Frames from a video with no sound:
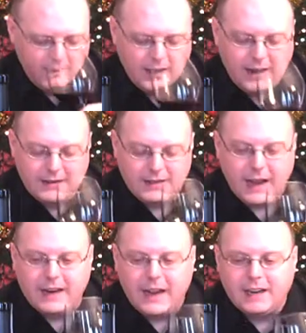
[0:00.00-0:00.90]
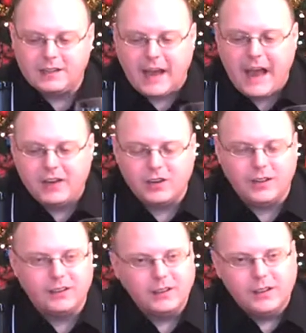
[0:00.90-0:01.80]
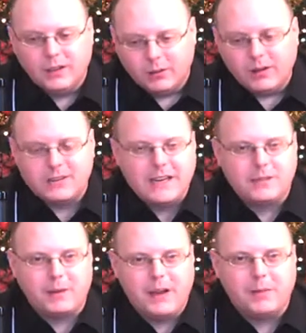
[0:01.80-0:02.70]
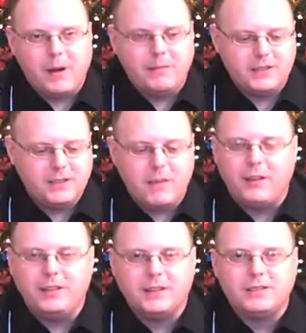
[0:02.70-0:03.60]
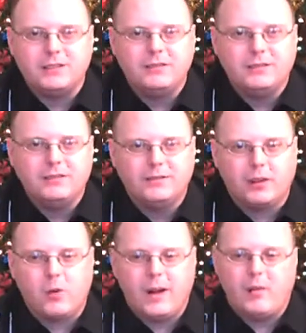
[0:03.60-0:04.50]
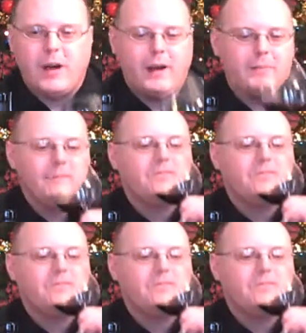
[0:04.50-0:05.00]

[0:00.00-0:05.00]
All right, I, I could I could we're gonna taste it, but I could probably smell this for quite a while.